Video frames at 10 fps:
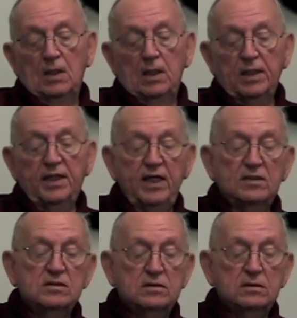
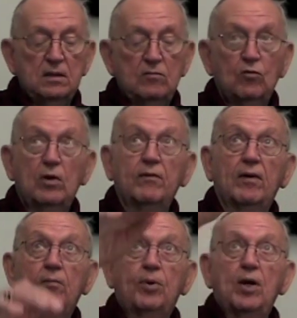guess at where the
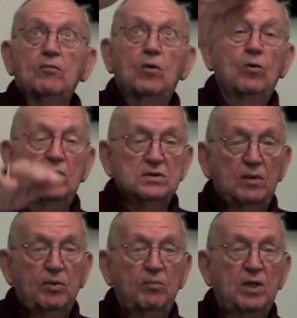apartment was
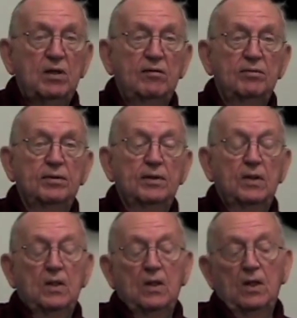up above.
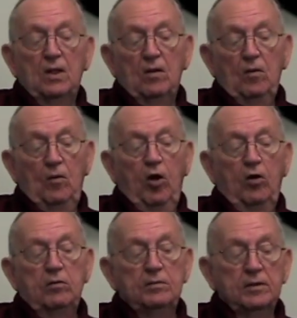
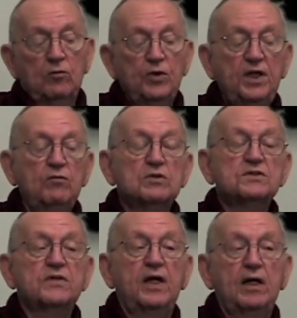And we
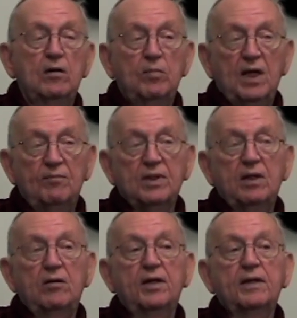was there, Bob
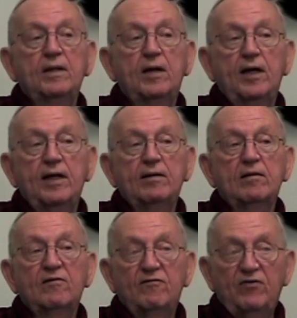Bacaric and I, and
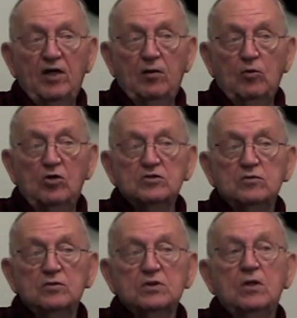the fire marshal
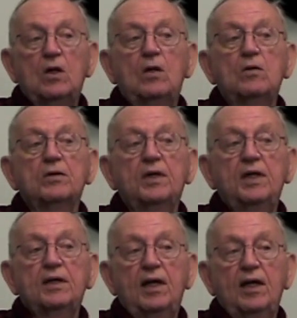was called and he
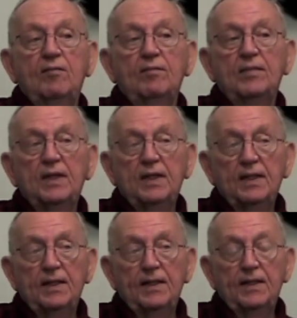came.
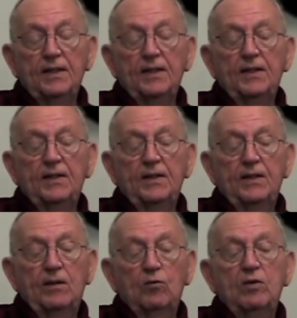
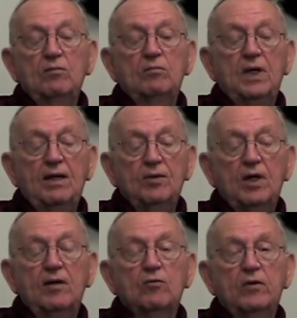Bob and
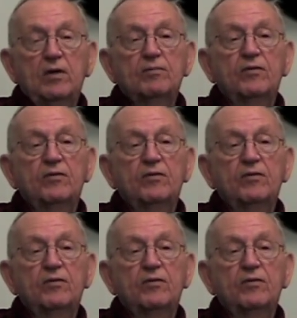I were there for